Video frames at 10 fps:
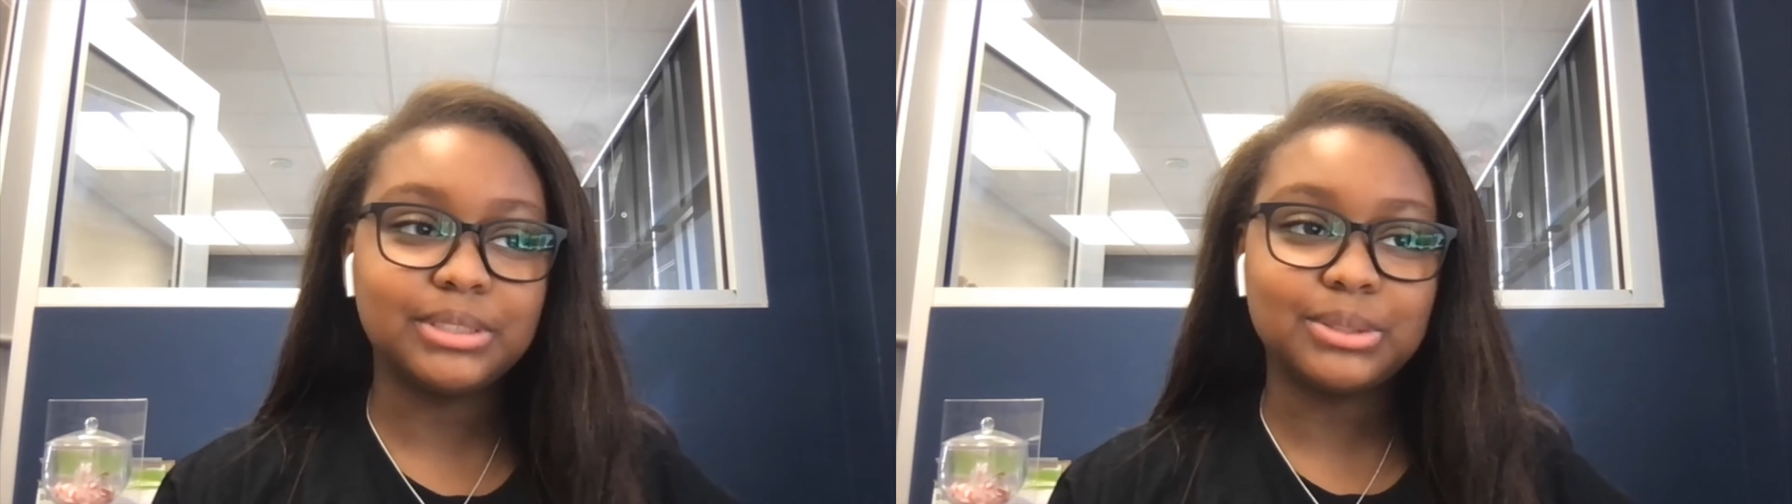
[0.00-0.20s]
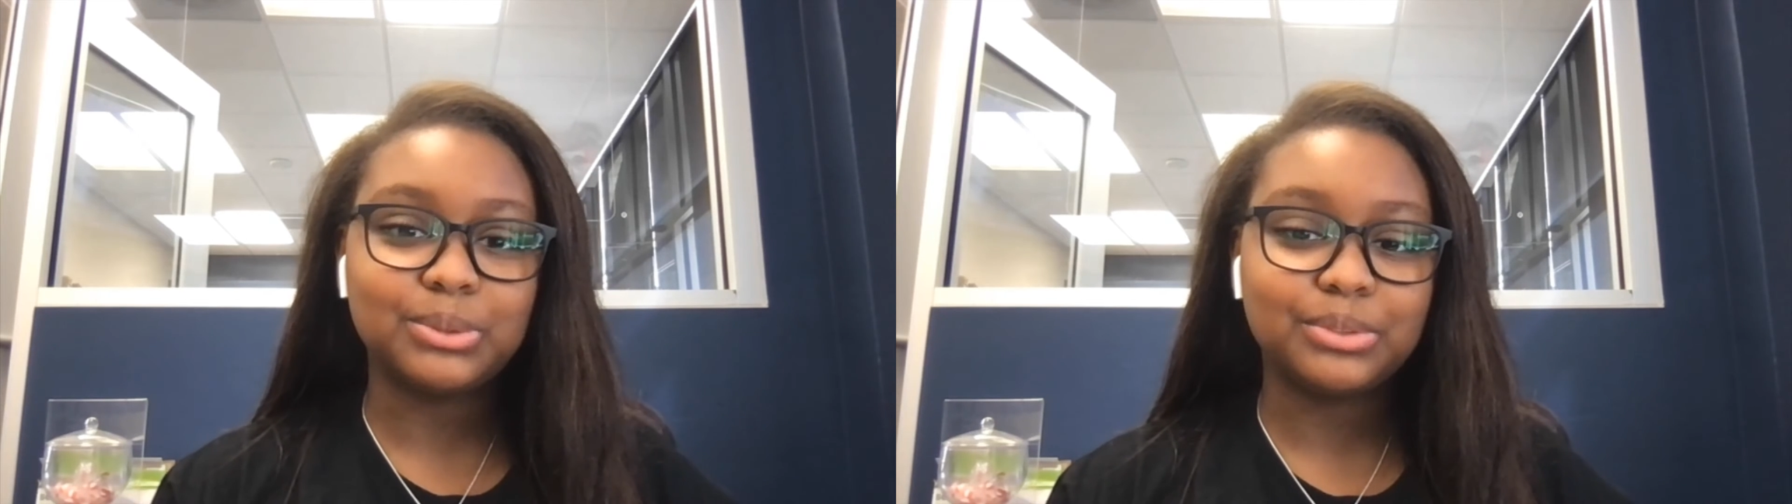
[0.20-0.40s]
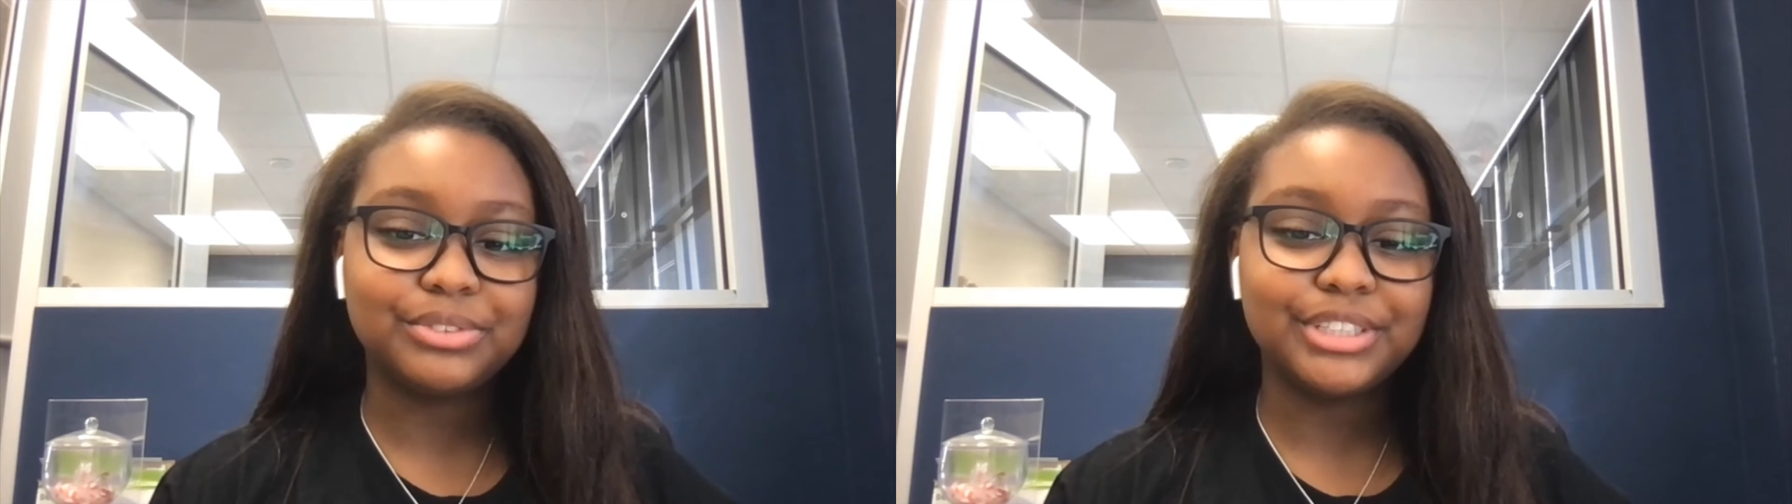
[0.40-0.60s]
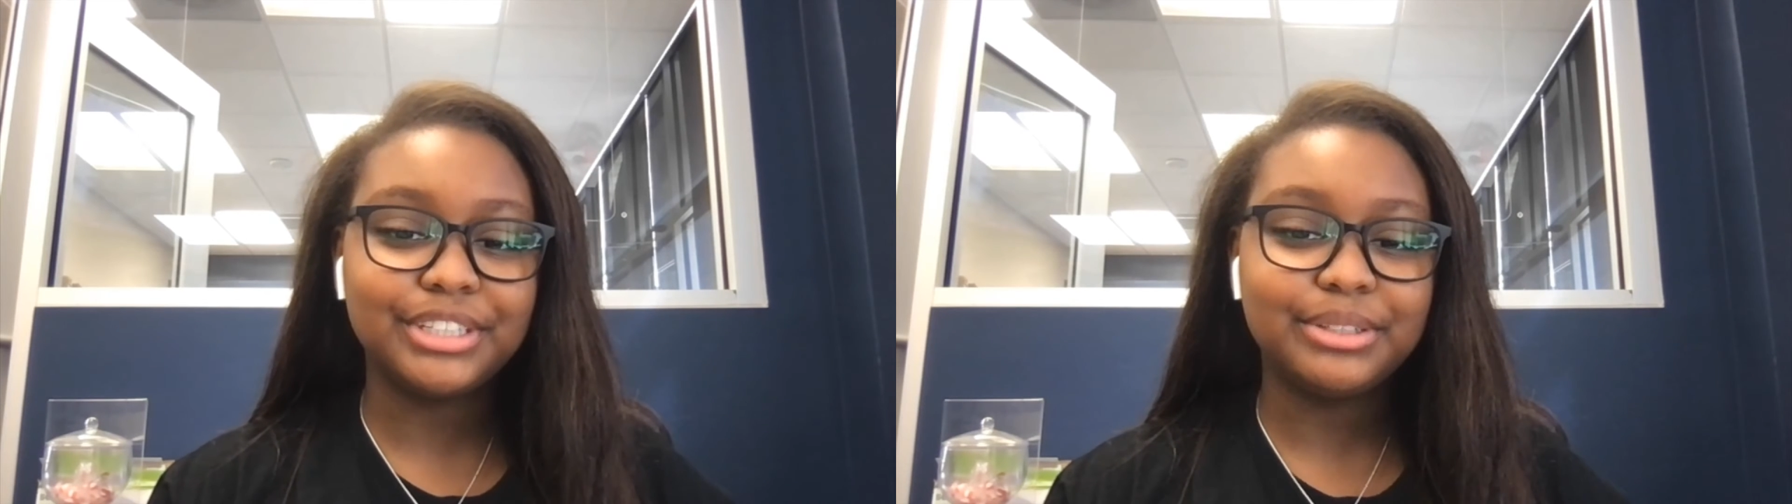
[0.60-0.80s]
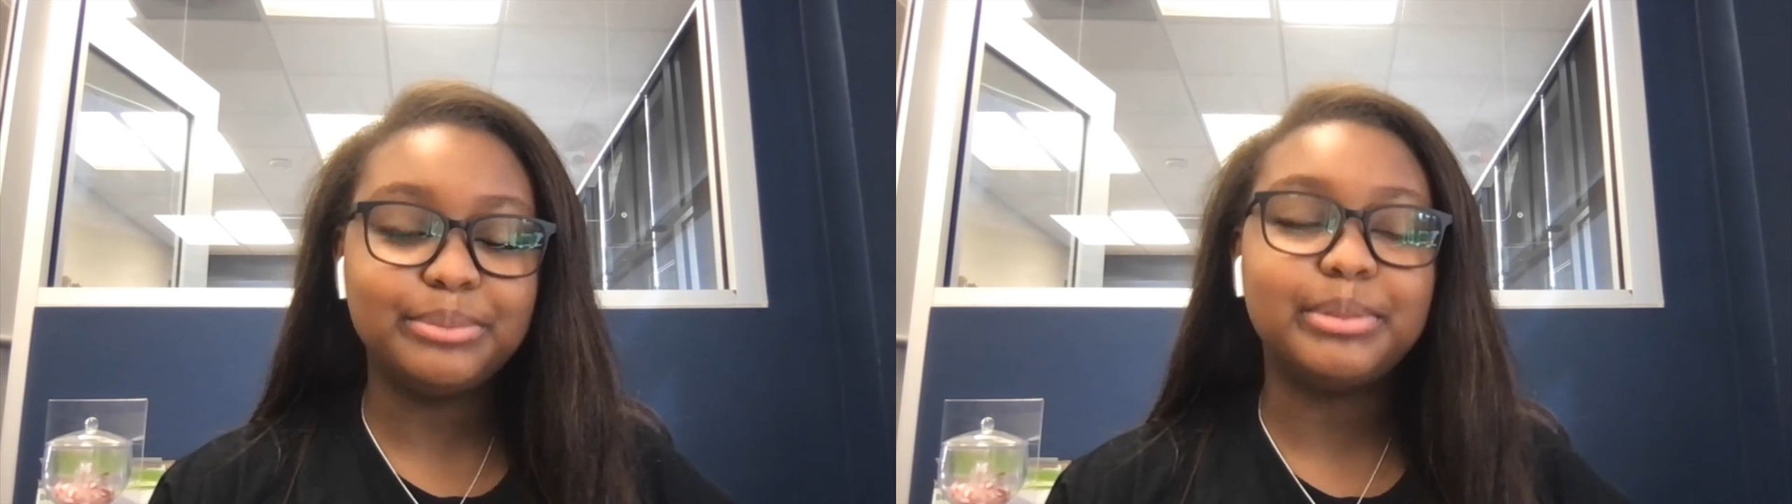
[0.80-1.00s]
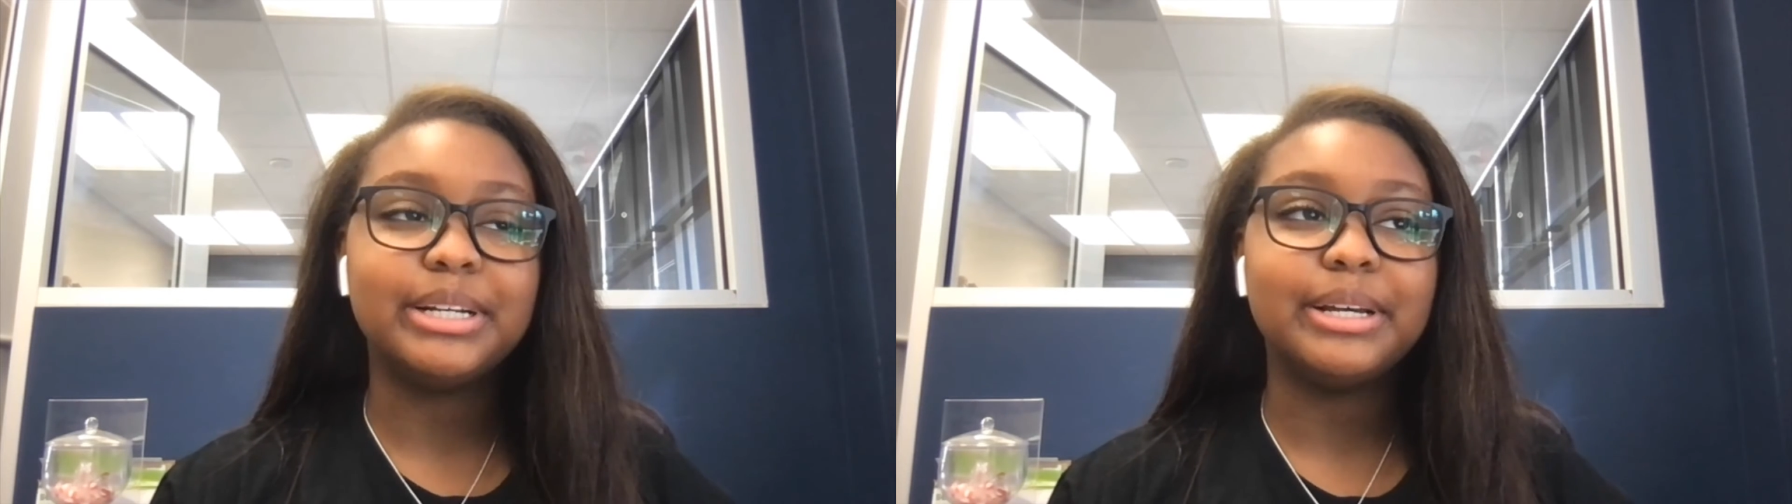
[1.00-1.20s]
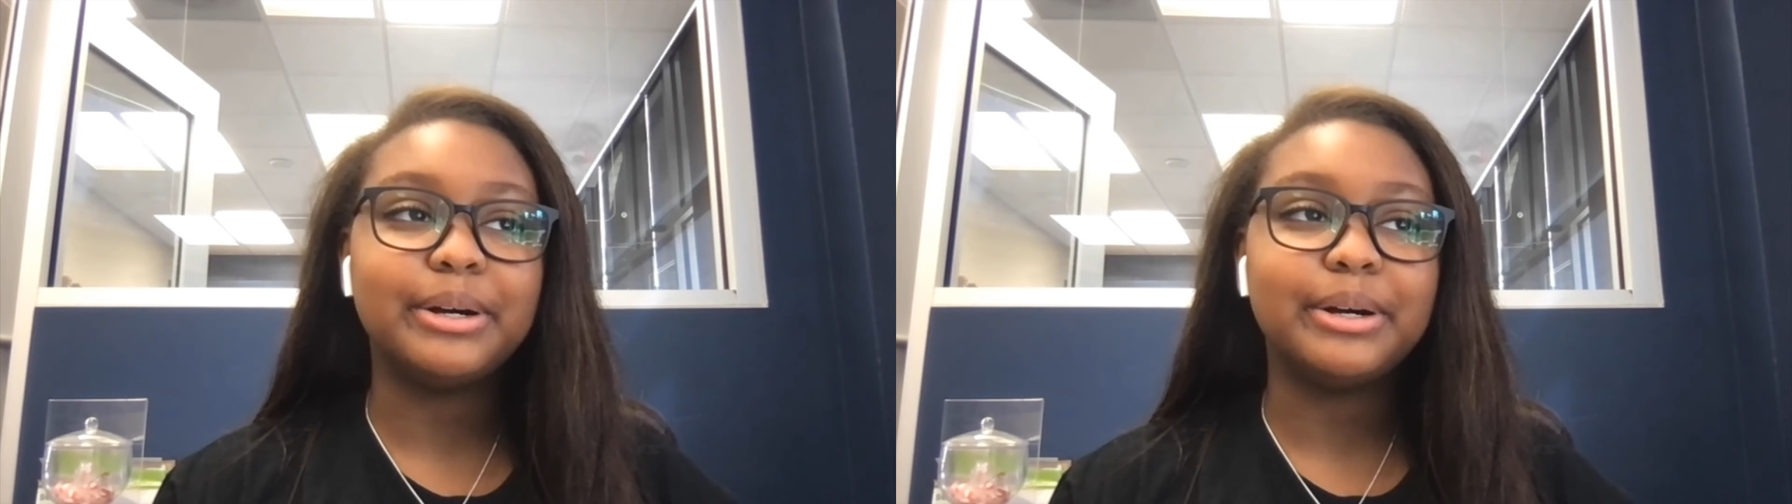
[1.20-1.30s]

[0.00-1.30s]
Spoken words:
school video, but